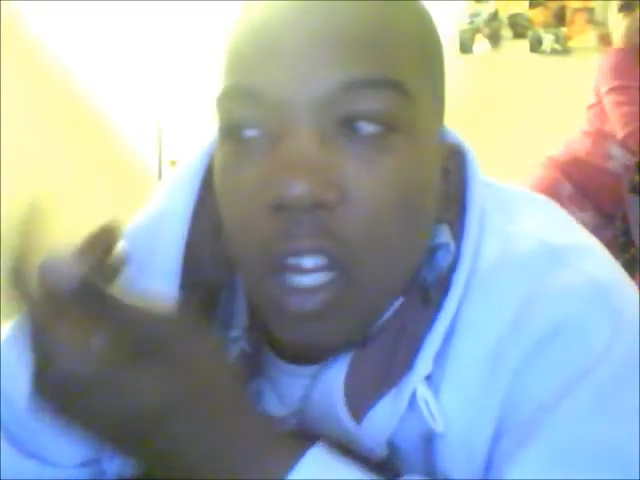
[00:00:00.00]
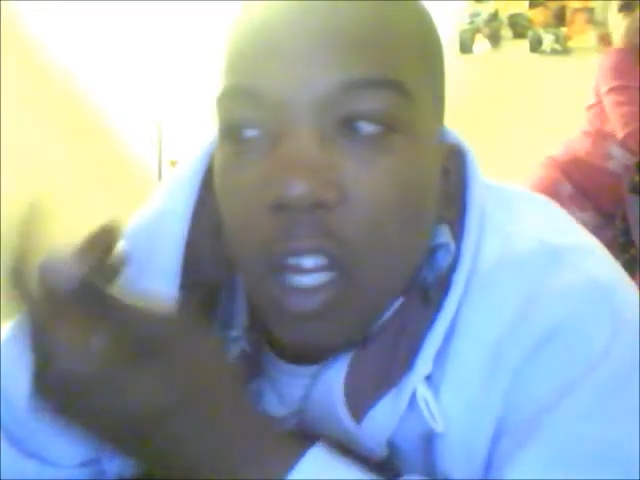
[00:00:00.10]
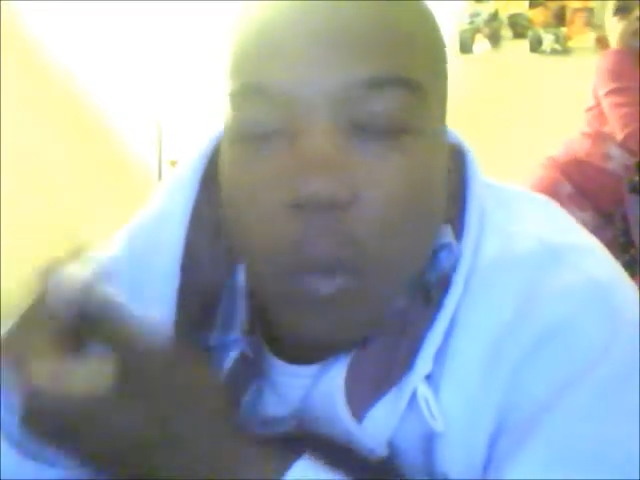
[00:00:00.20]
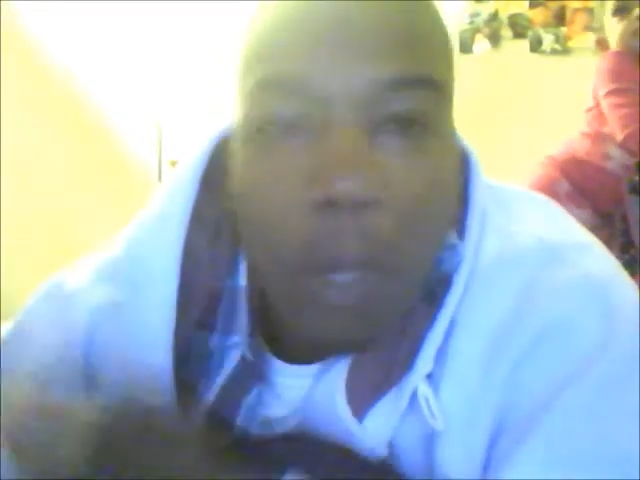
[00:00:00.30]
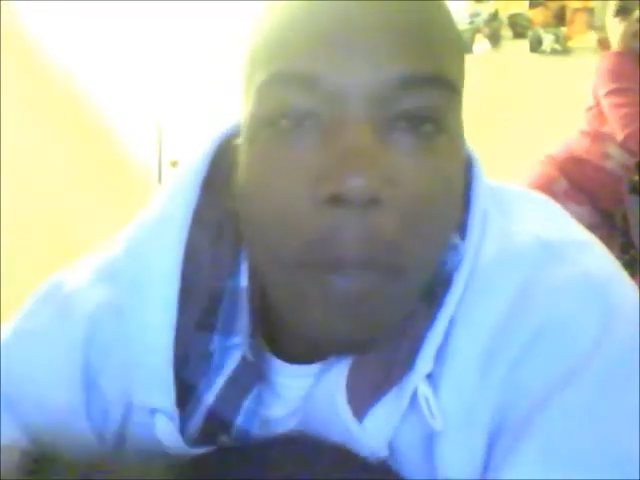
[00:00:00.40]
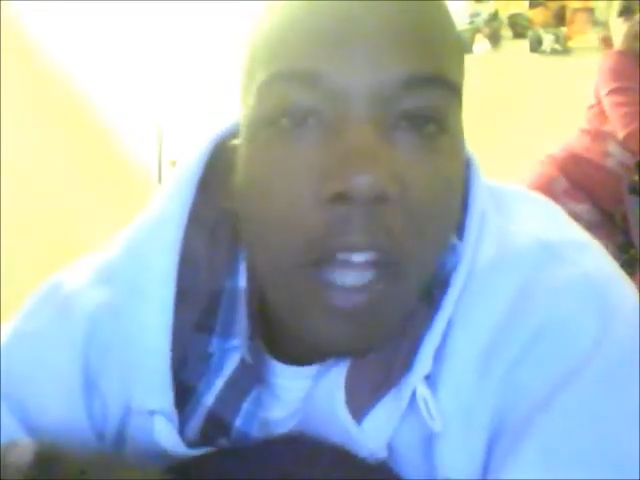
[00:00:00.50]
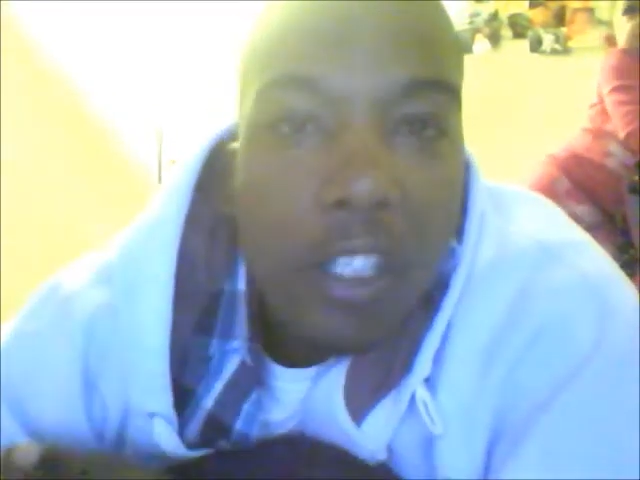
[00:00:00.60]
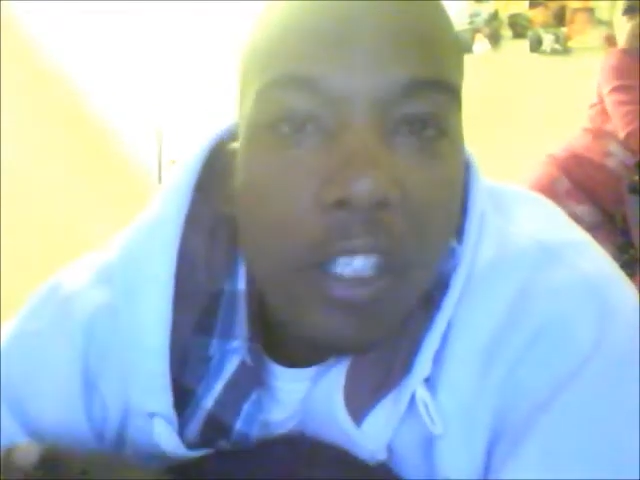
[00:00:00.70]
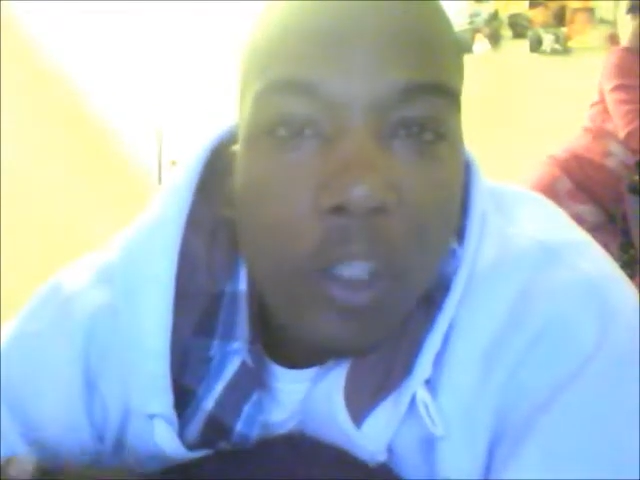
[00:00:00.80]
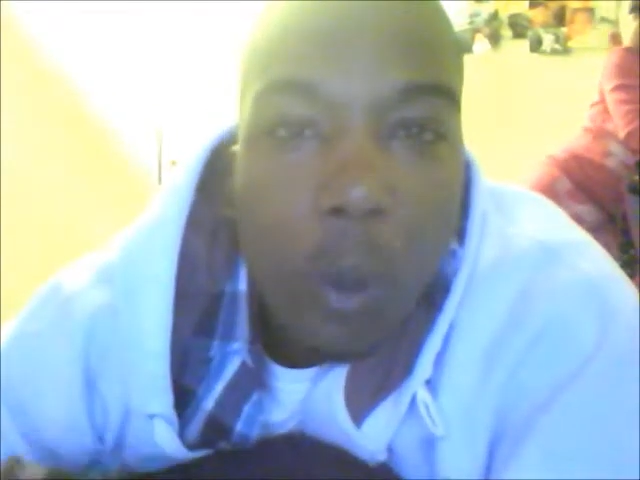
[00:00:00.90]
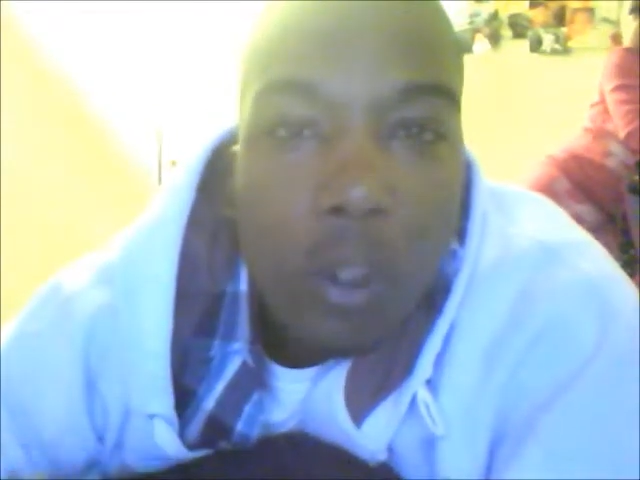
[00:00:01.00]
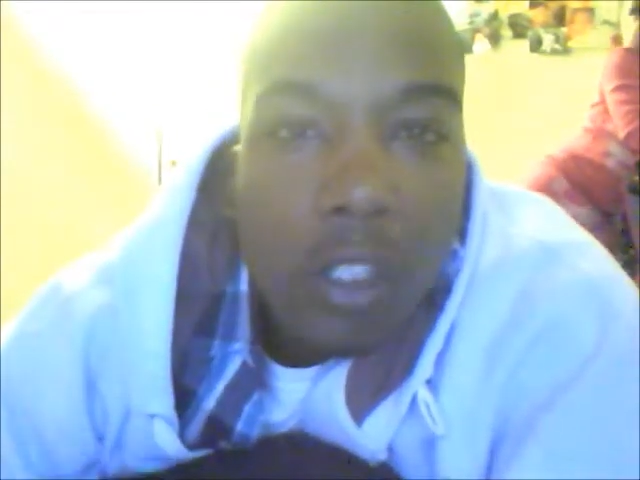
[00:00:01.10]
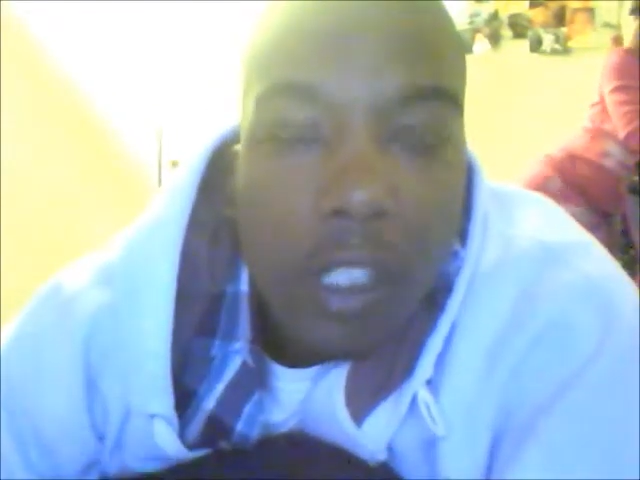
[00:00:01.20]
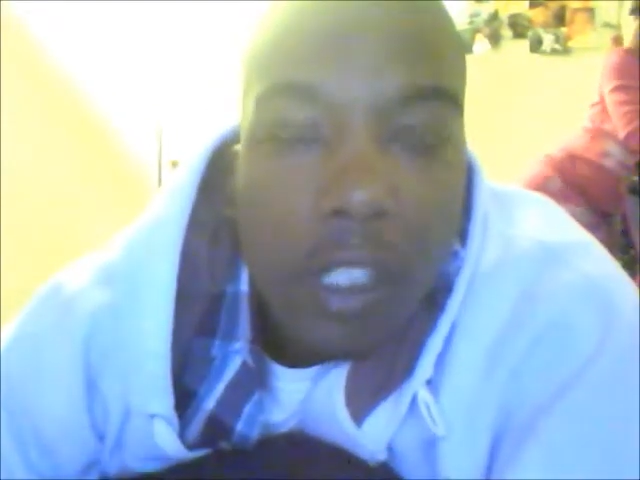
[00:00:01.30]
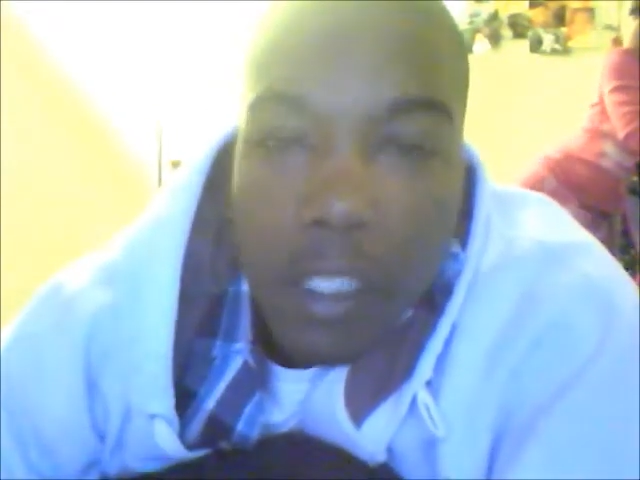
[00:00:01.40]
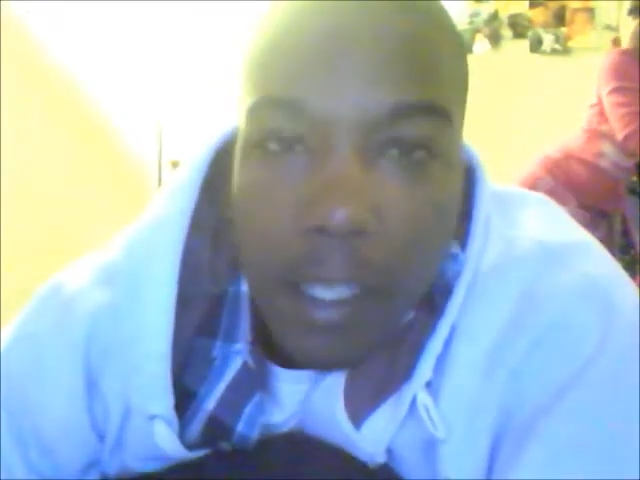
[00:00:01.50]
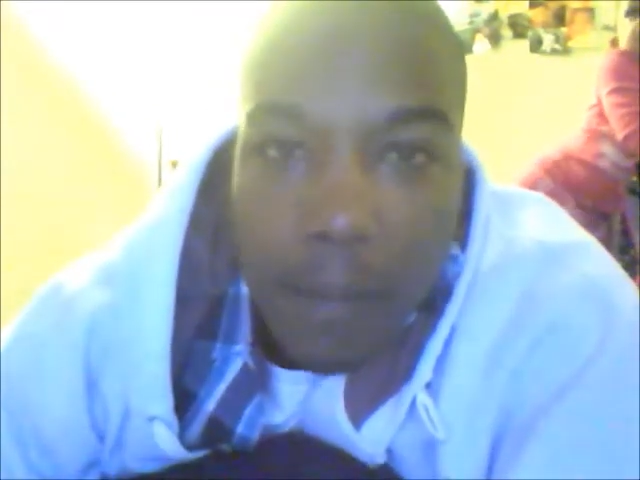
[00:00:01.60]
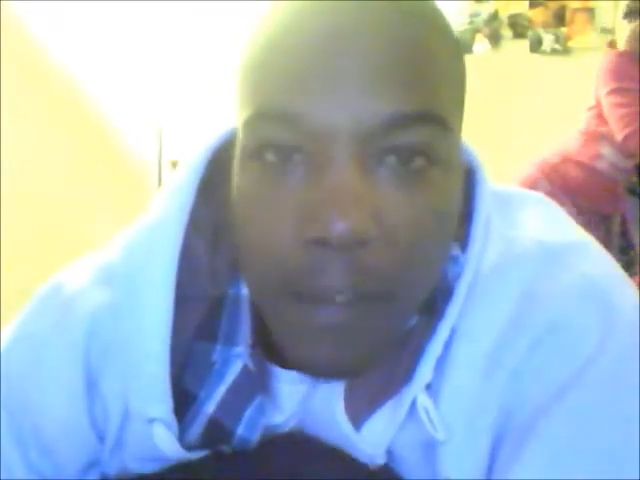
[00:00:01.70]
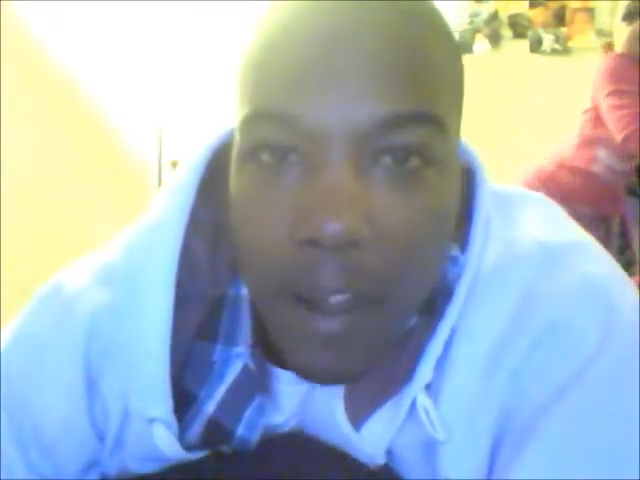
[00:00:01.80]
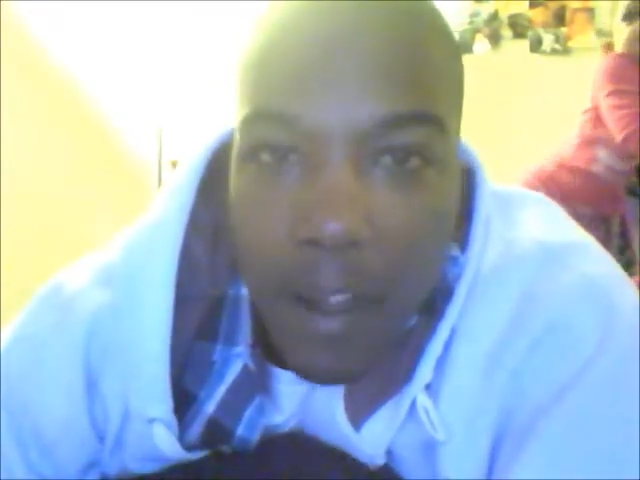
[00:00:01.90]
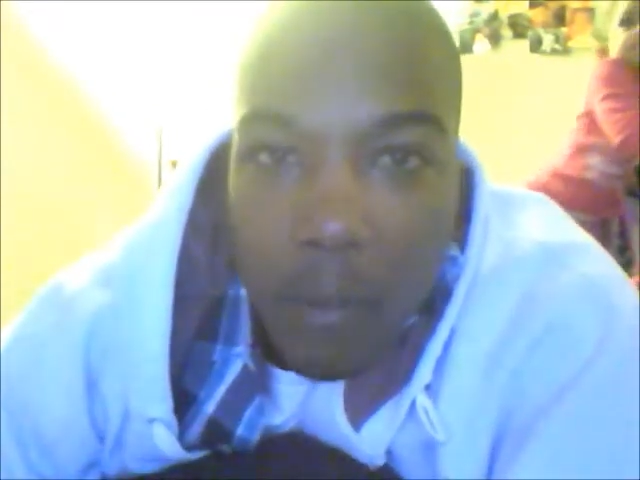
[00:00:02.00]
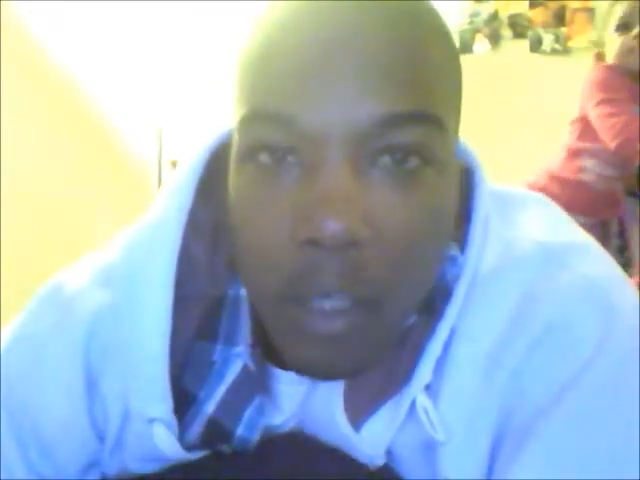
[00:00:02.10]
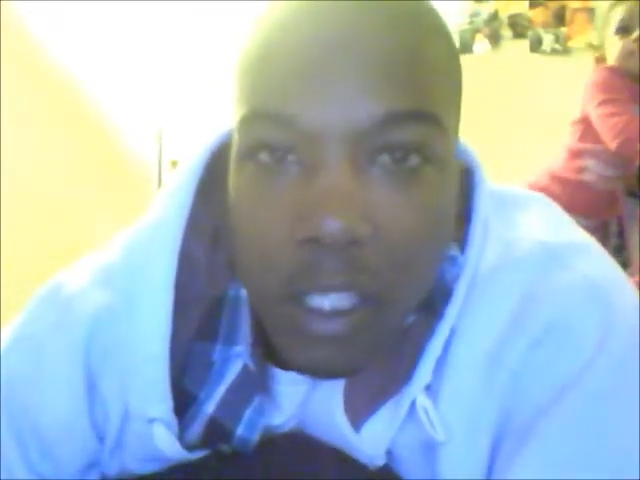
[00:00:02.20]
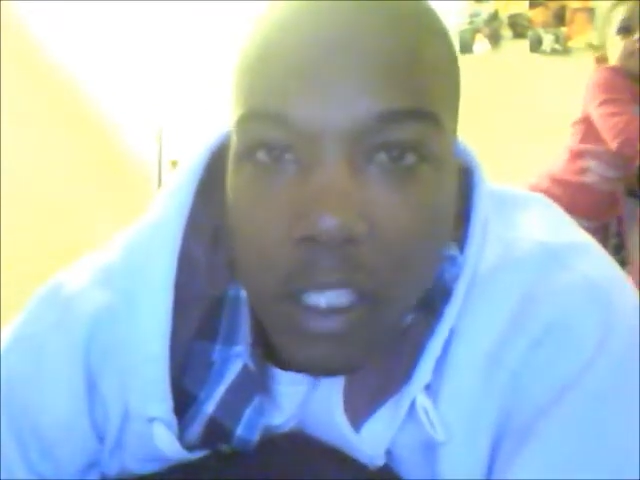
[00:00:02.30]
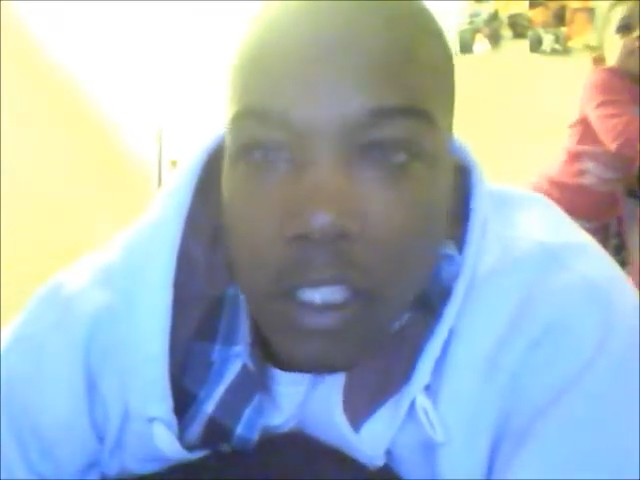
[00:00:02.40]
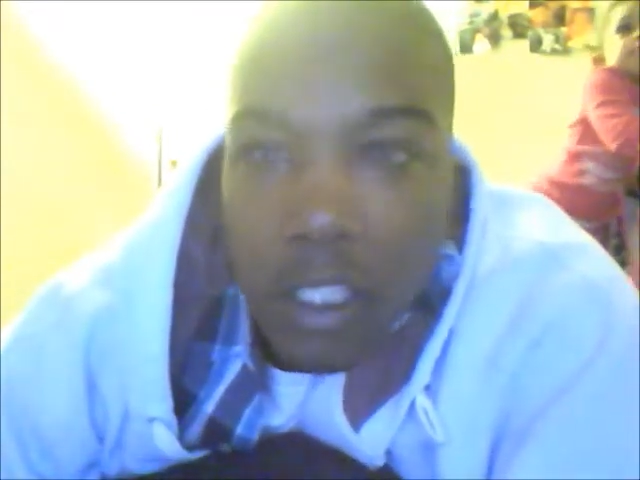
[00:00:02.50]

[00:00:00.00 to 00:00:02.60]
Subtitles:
what molecules are in that fabric,